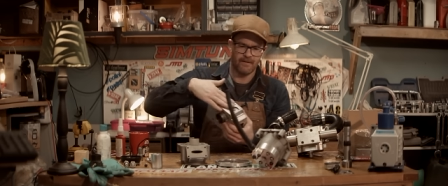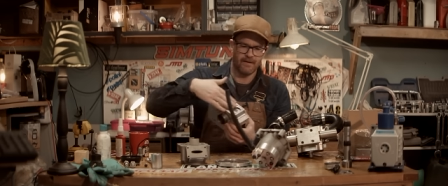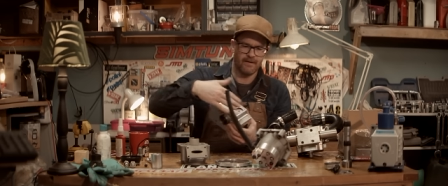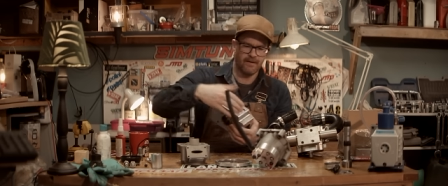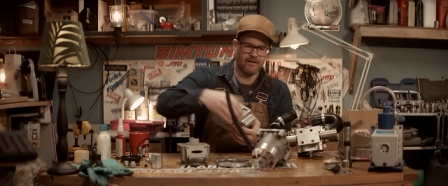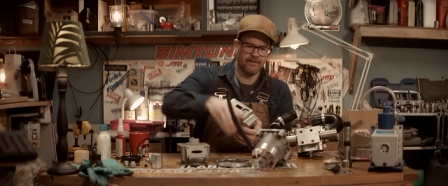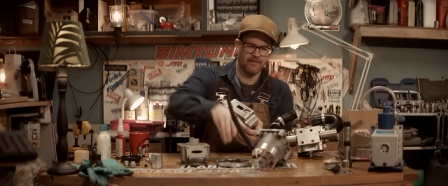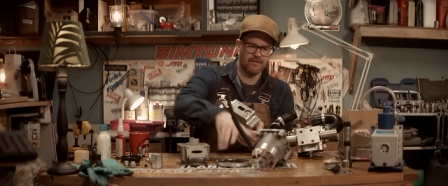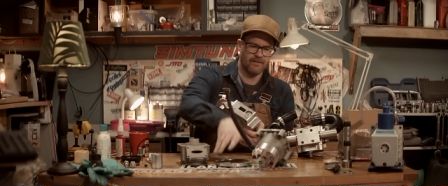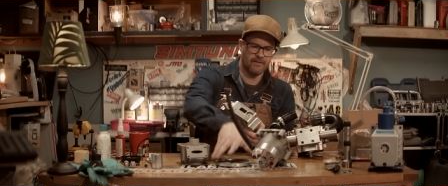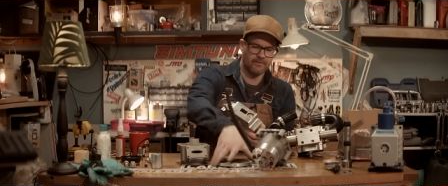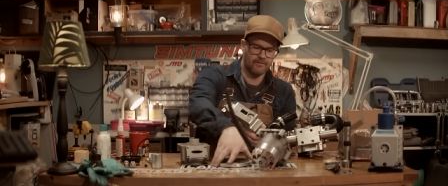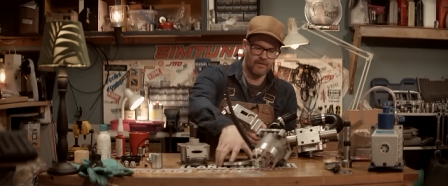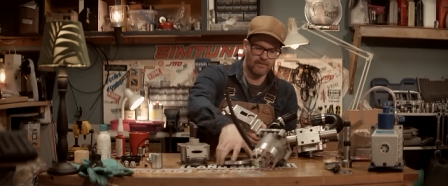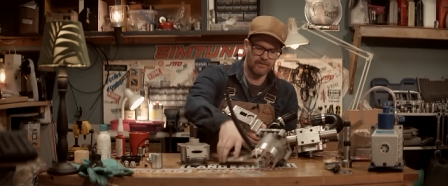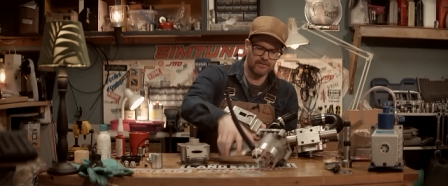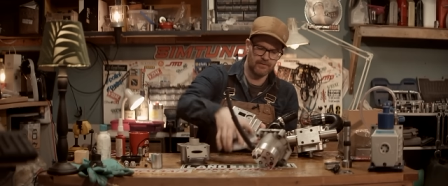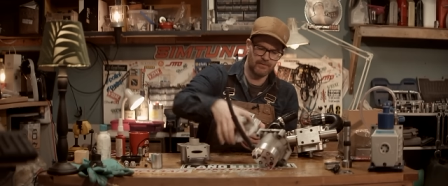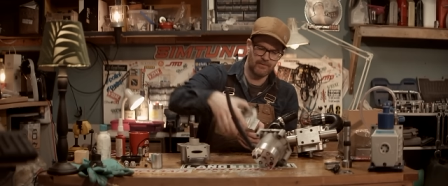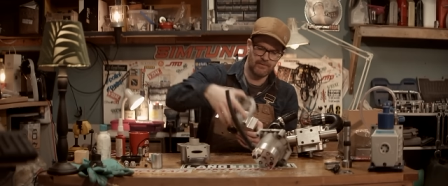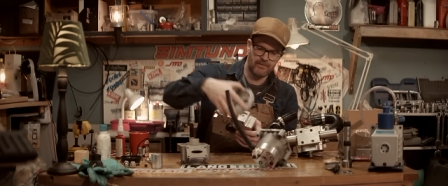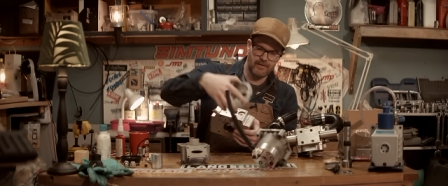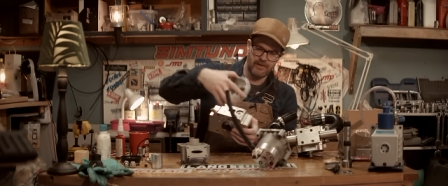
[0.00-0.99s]
and a
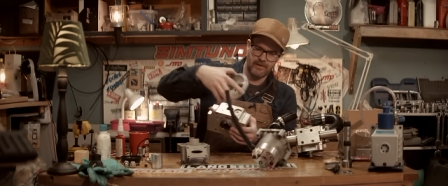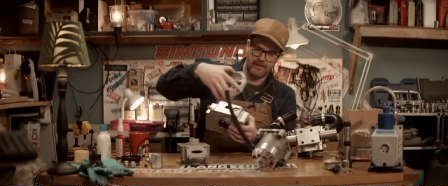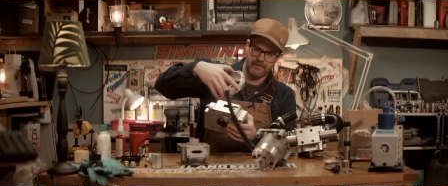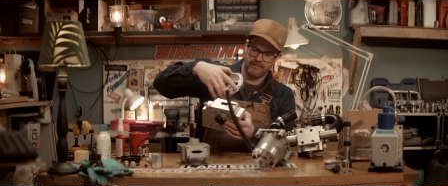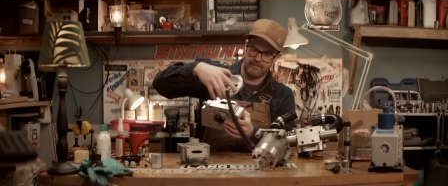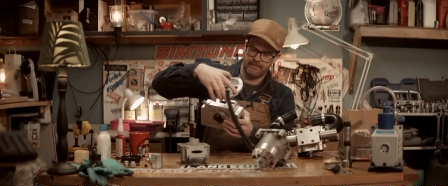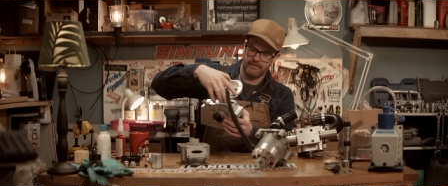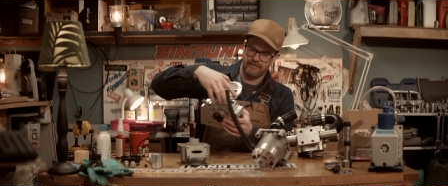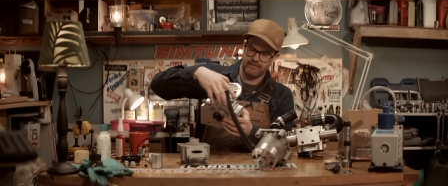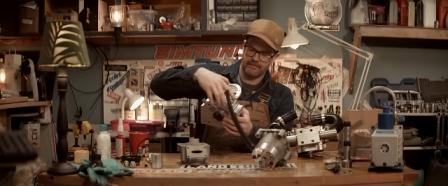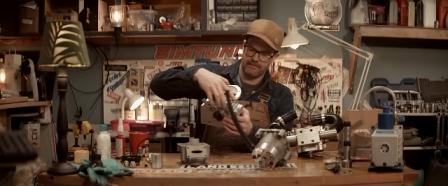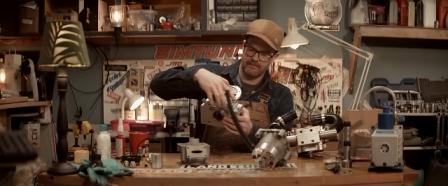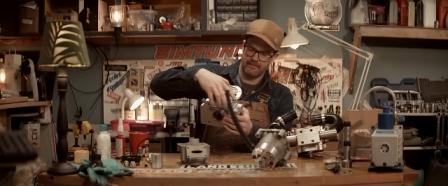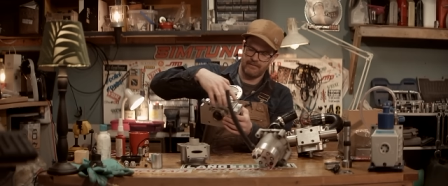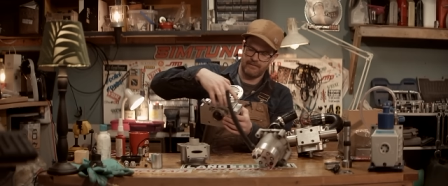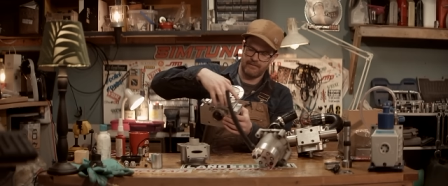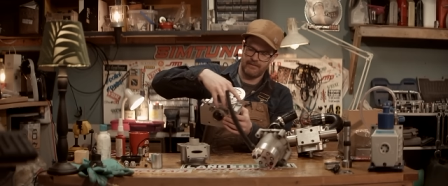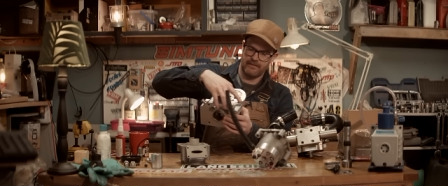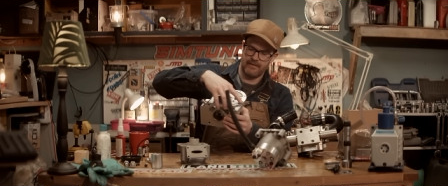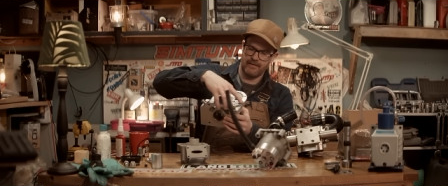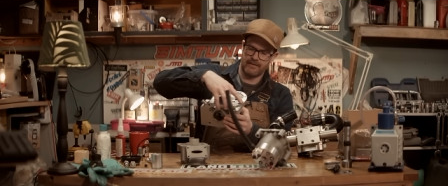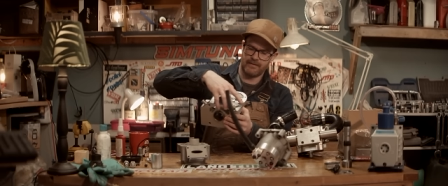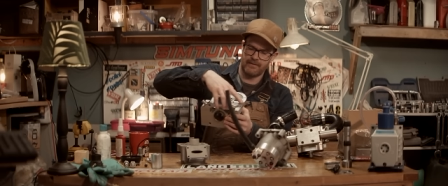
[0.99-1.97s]
rotary
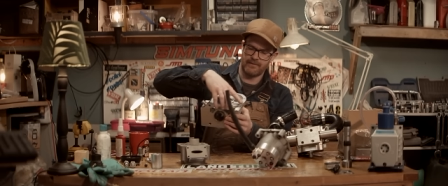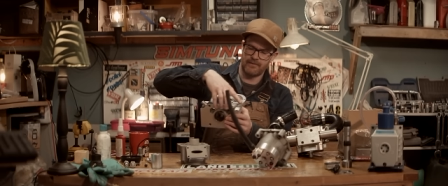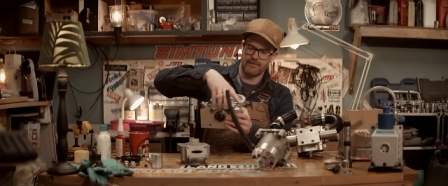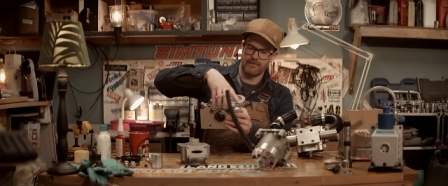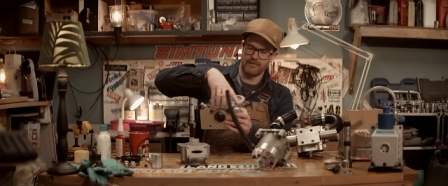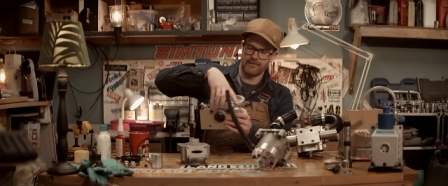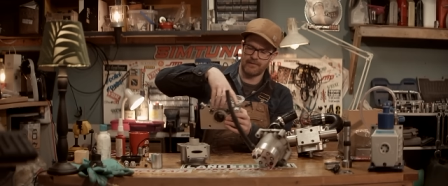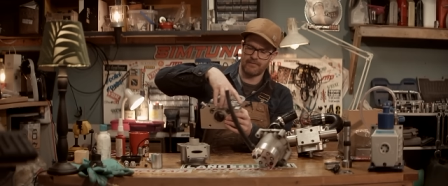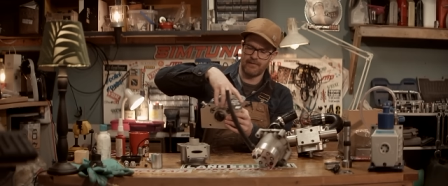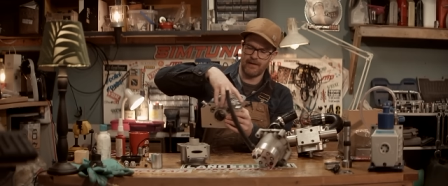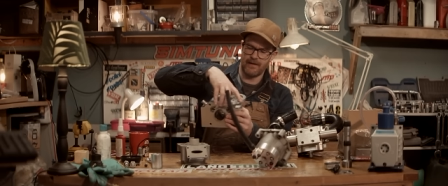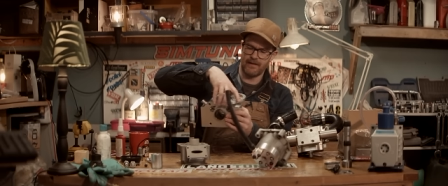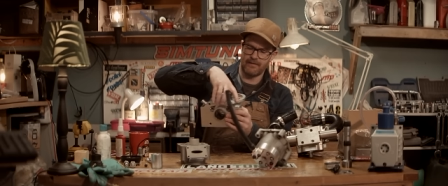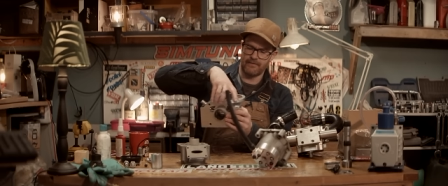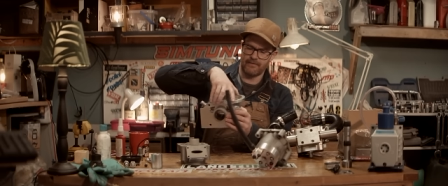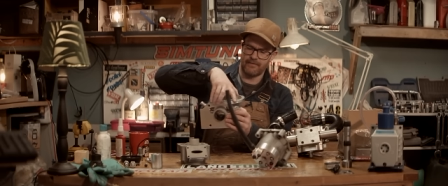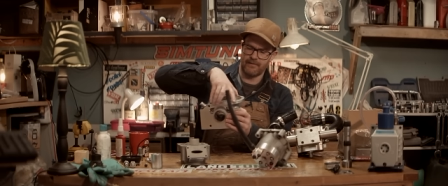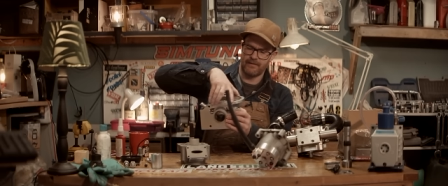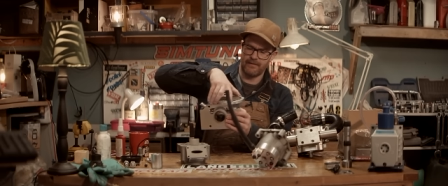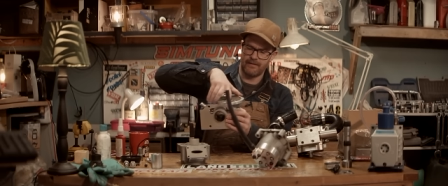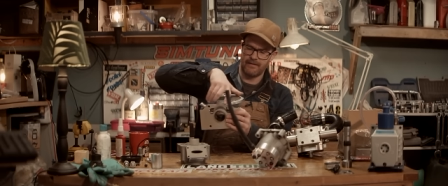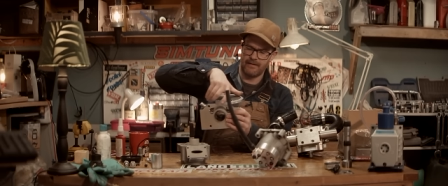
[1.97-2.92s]
exhaust valve